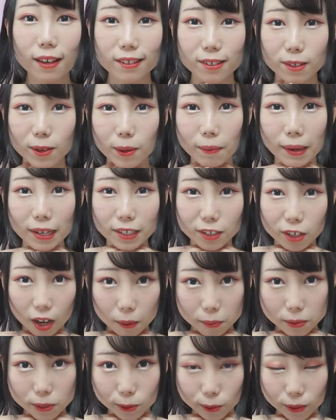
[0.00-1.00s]
So my
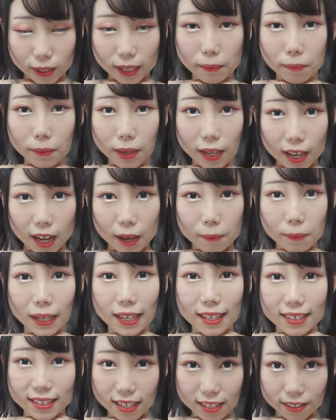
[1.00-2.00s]
top three makeup
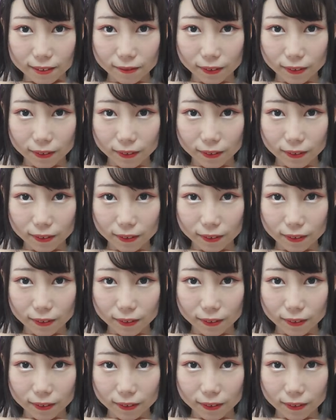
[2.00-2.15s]
in this